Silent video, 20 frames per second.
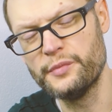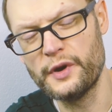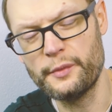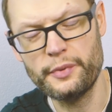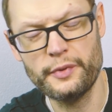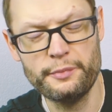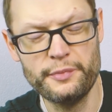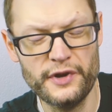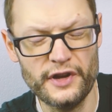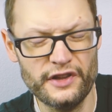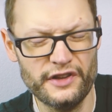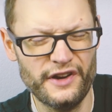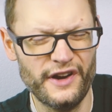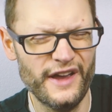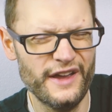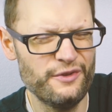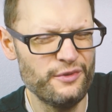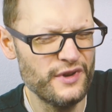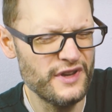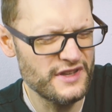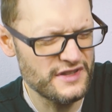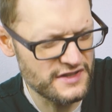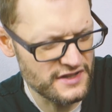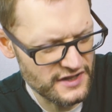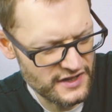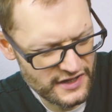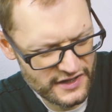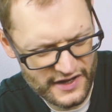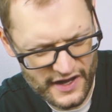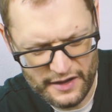But Propellerhead
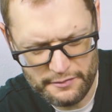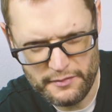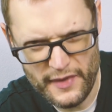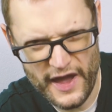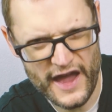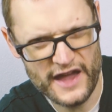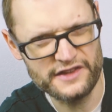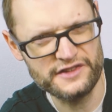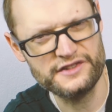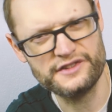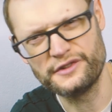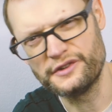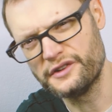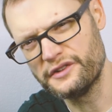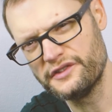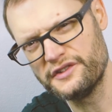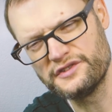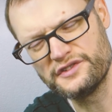Reason cannot master.